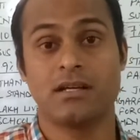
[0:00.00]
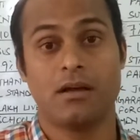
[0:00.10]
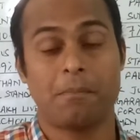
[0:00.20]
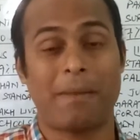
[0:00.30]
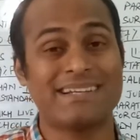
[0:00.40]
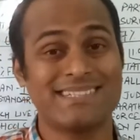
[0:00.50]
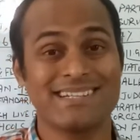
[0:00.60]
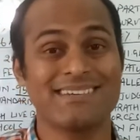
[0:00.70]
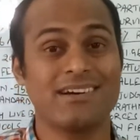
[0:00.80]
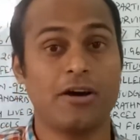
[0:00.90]
passing
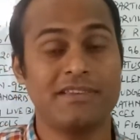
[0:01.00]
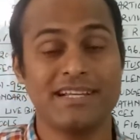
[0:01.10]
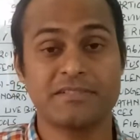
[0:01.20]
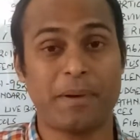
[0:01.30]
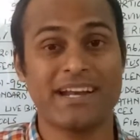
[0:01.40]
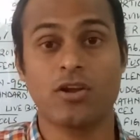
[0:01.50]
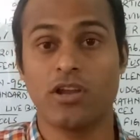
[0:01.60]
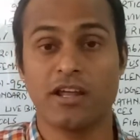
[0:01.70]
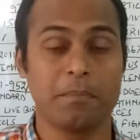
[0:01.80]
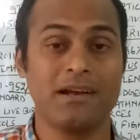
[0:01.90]
of this particular
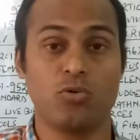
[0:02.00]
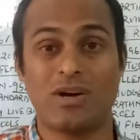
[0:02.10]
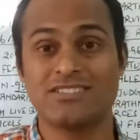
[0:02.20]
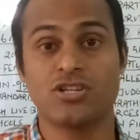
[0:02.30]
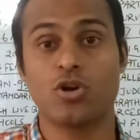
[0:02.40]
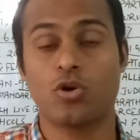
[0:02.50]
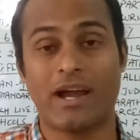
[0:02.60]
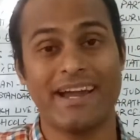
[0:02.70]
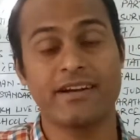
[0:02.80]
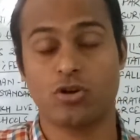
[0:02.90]
bill,
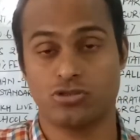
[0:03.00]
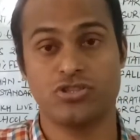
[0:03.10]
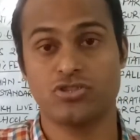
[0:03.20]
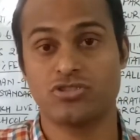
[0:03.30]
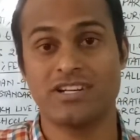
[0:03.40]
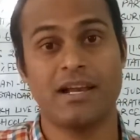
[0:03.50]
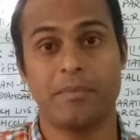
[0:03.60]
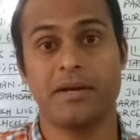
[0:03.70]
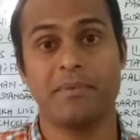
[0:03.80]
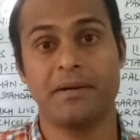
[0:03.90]
108 constitutional
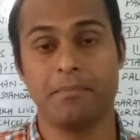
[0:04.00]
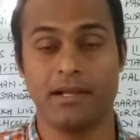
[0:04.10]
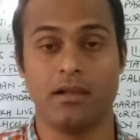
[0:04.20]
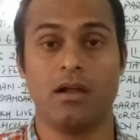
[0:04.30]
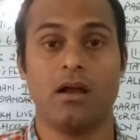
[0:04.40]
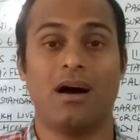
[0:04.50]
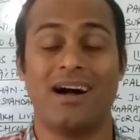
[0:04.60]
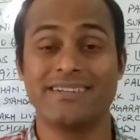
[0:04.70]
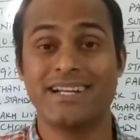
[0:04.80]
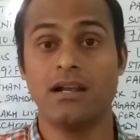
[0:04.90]
amendment bill,
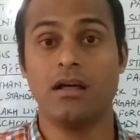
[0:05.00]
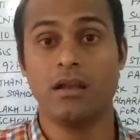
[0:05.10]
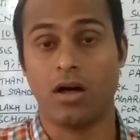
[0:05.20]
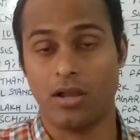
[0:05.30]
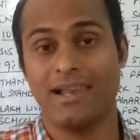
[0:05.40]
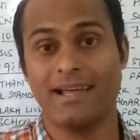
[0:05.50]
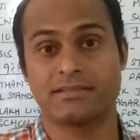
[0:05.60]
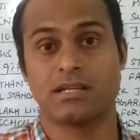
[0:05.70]
until and unless